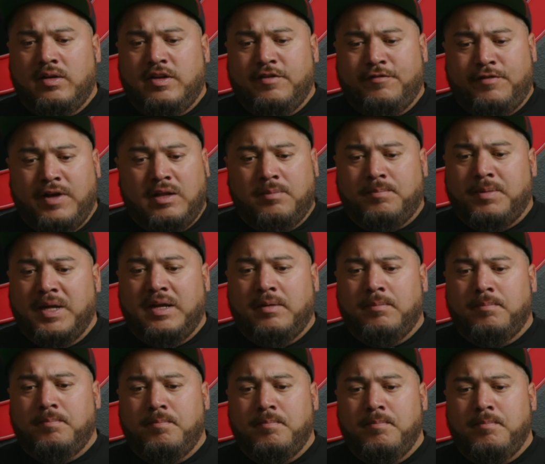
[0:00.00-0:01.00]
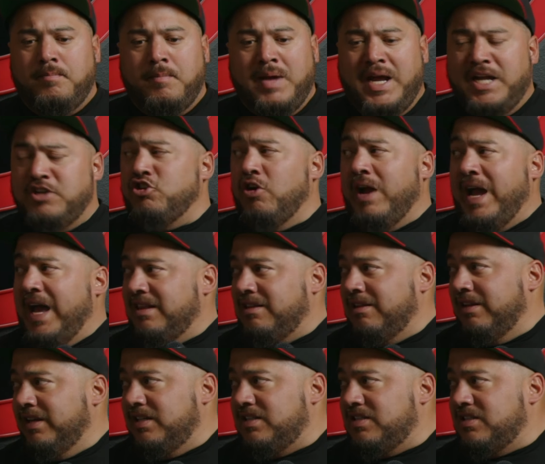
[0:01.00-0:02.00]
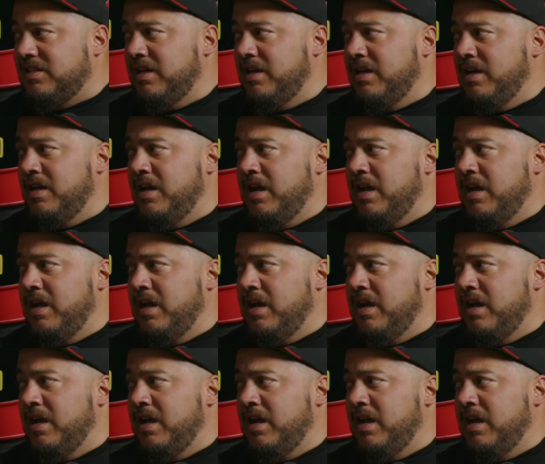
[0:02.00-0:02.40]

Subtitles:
developing major athletes.